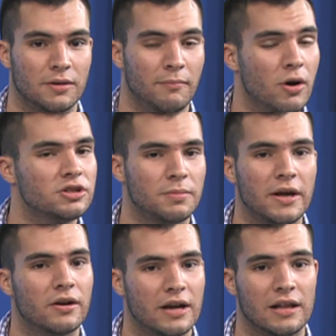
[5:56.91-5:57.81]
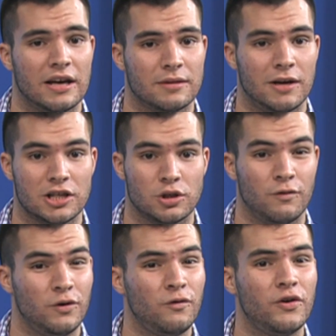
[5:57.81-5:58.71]
Most men are not like me, so if
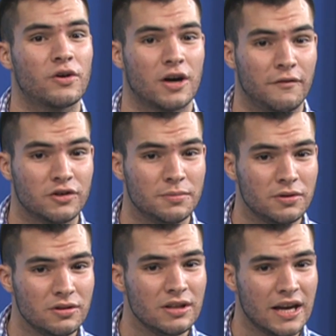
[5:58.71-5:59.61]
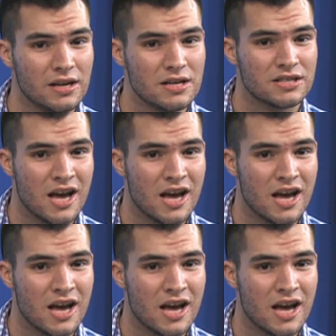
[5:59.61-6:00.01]
you feel comfortable, ladies,